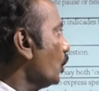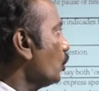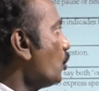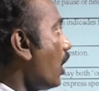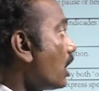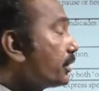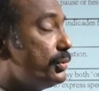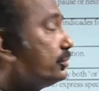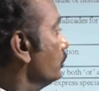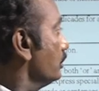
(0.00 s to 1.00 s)
Who are
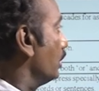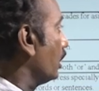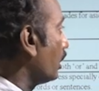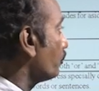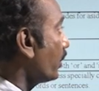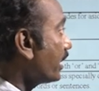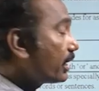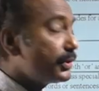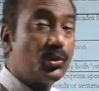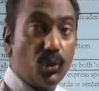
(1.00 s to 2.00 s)
you? Where
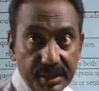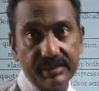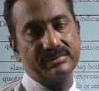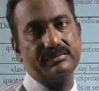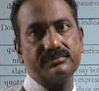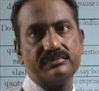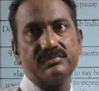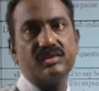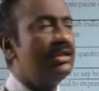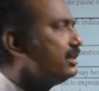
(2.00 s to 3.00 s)
are you going?
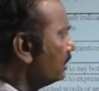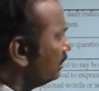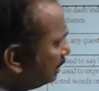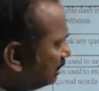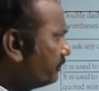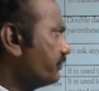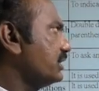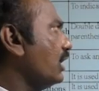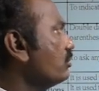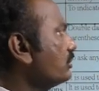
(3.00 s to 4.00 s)

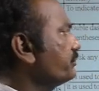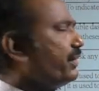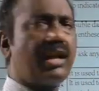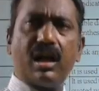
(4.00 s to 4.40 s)
Without where